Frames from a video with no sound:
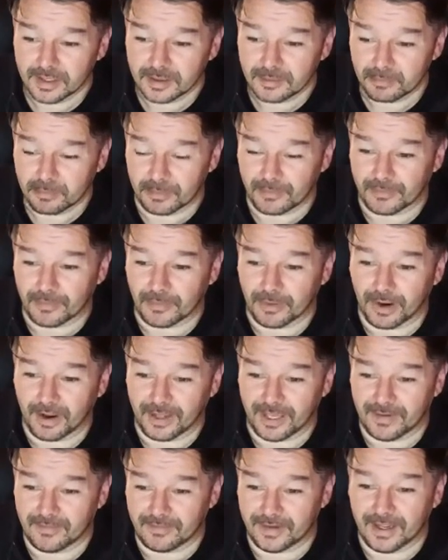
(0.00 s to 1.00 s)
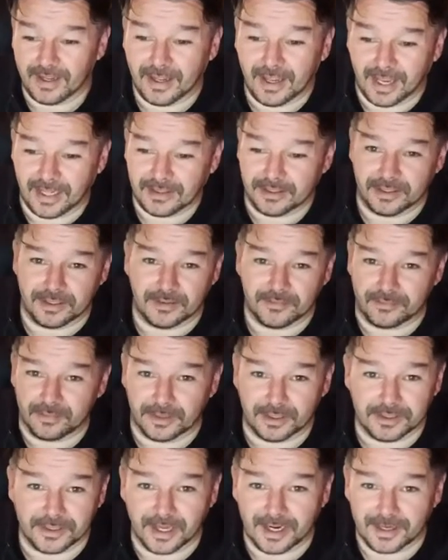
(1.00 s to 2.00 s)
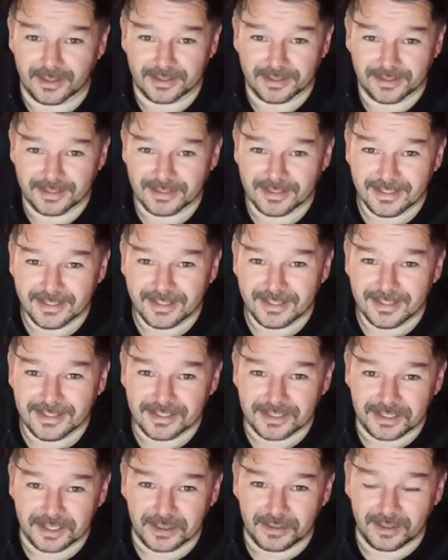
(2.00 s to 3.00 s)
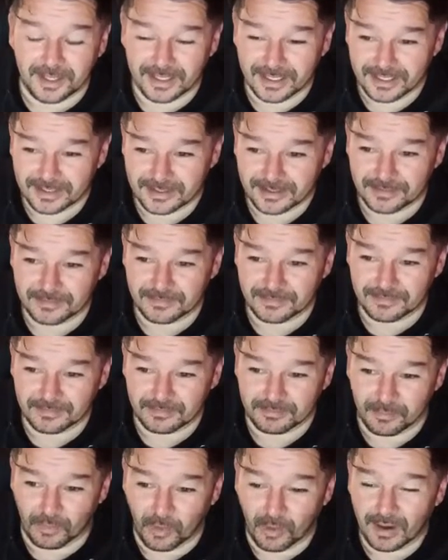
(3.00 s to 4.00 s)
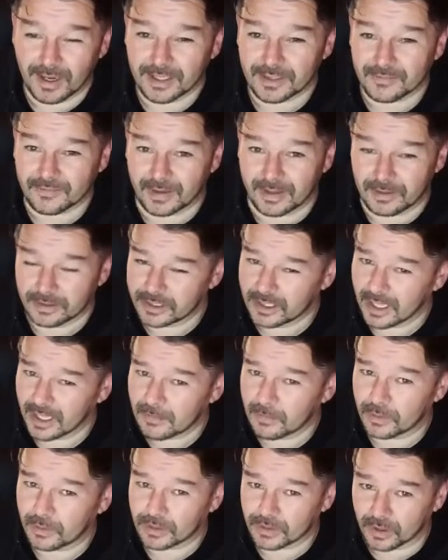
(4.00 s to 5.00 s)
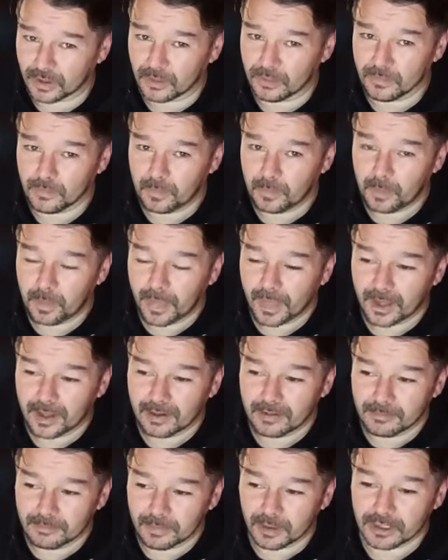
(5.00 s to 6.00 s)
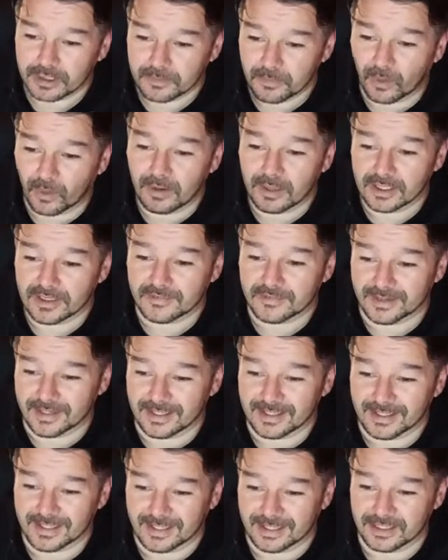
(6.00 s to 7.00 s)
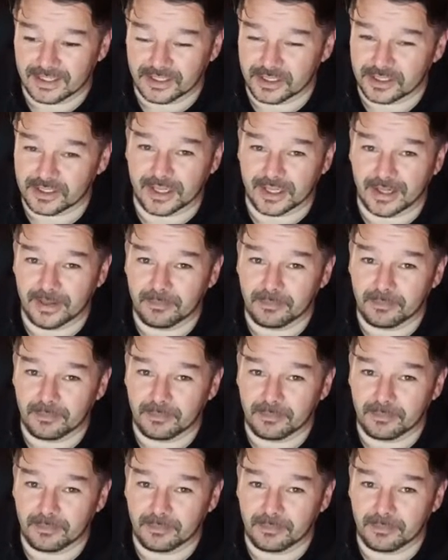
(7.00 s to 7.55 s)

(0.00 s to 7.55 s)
before I even ended the first arc. So it's more or less filled. There's a lot more to go, but it's more or less filled in just to help